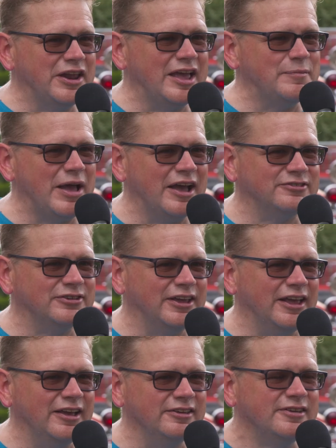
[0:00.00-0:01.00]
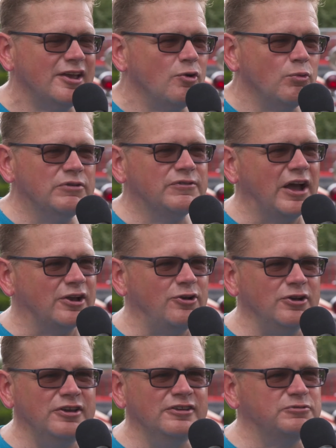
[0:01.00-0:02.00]
name actually is. We've got
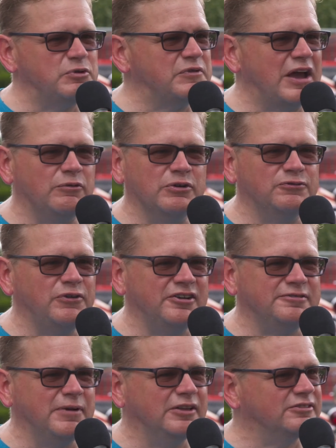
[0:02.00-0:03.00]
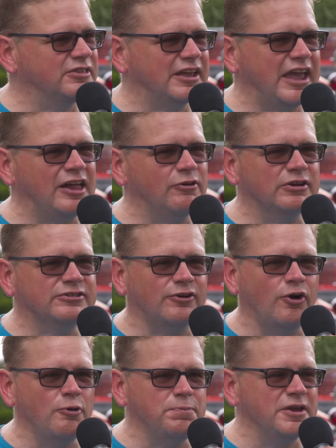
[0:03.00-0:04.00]
cookies, we've got refreshments, the galleries
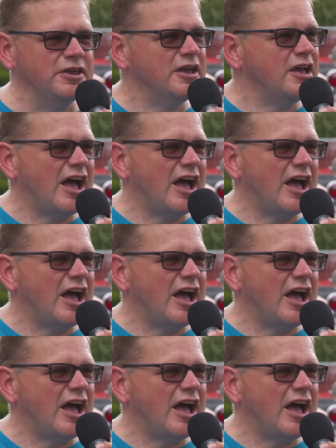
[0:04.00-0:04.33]
are open.